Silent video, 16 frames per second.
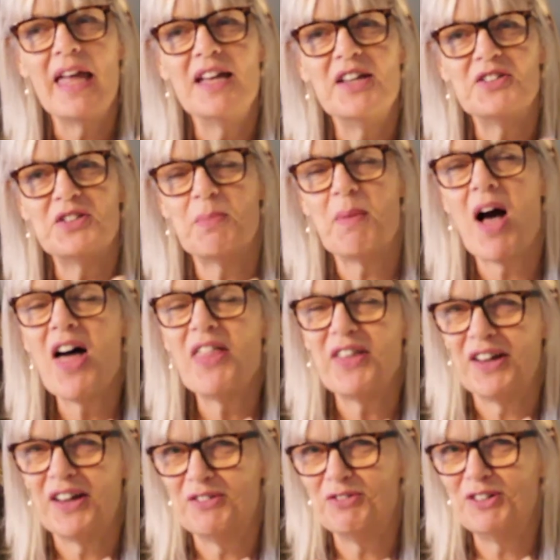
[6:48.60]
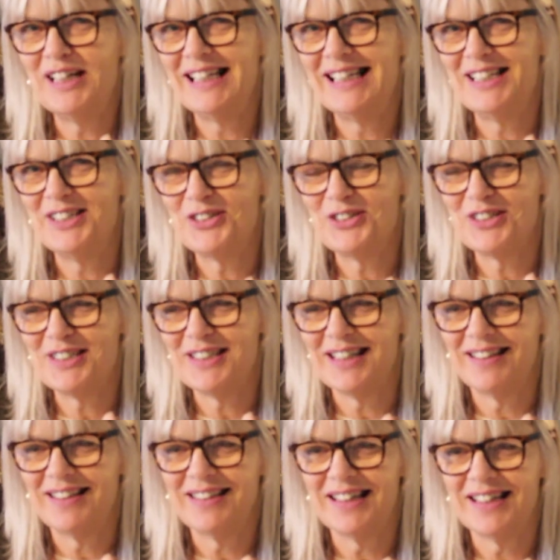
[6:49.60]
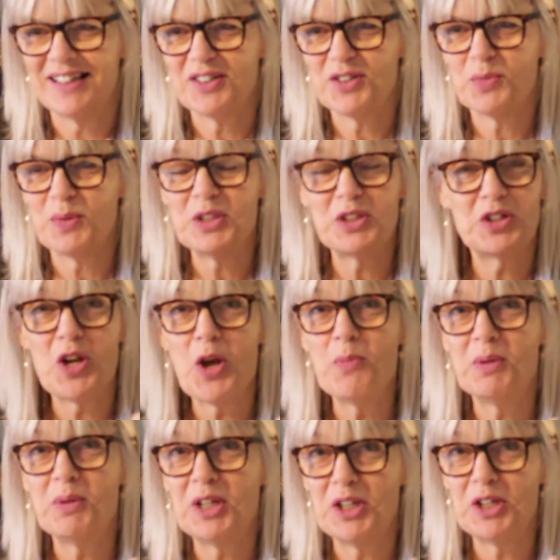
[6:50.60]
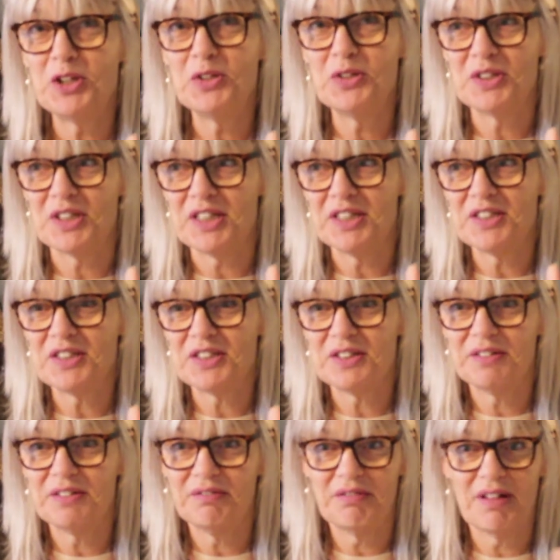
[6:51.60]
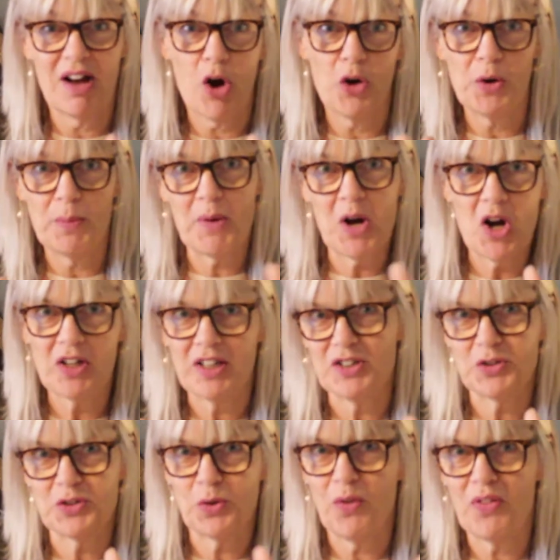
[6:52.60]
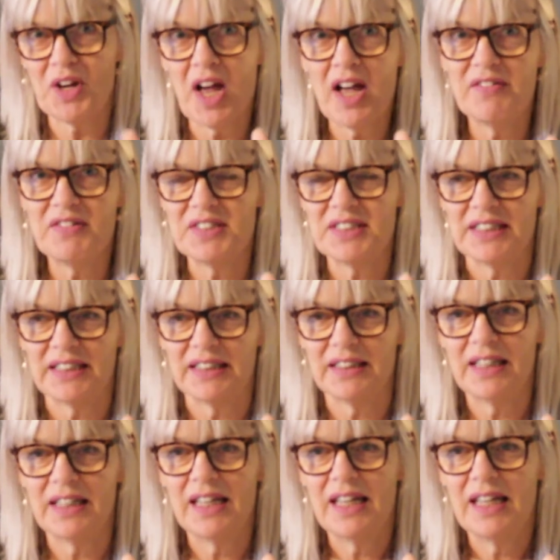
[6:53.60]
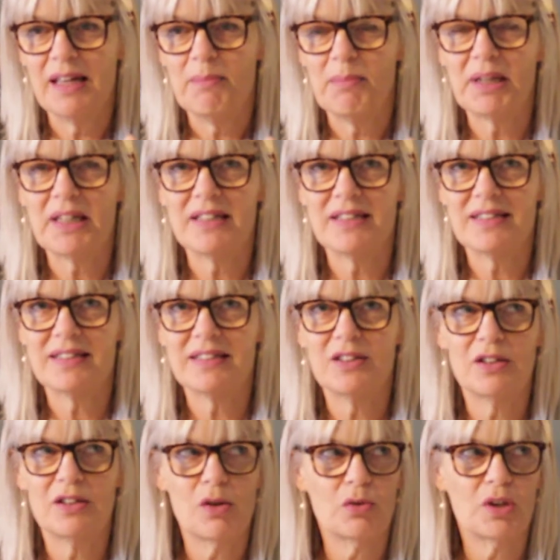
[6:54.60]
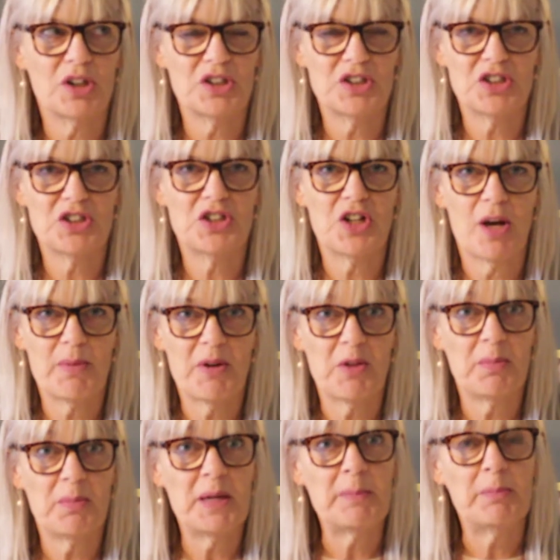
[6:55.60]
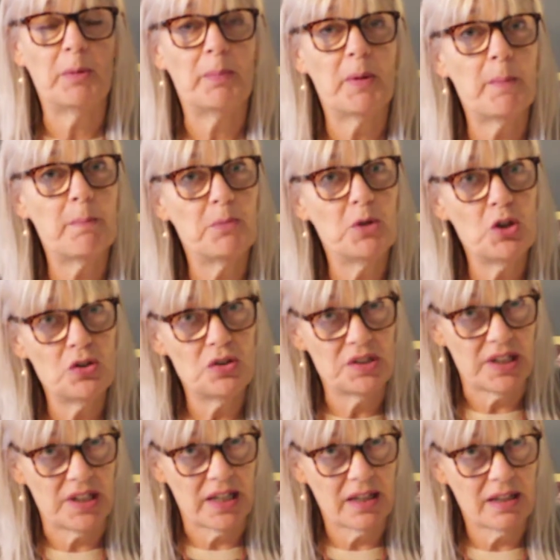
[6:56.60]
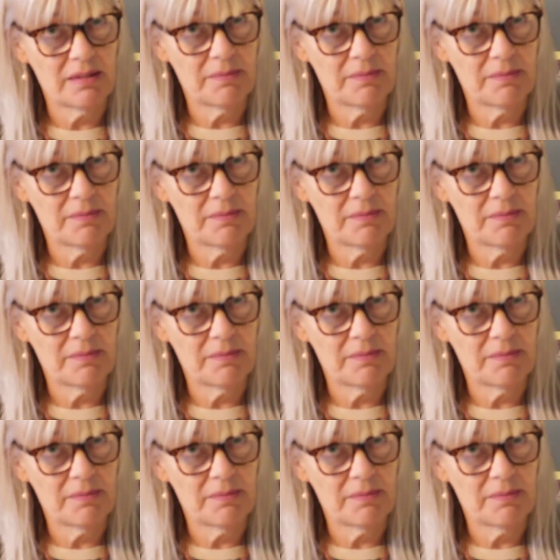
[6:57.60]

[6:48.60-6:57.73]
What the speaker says: Some other really interesting things which nobody uses on a market stall that I've seen, because you're going to disturb other people, but music.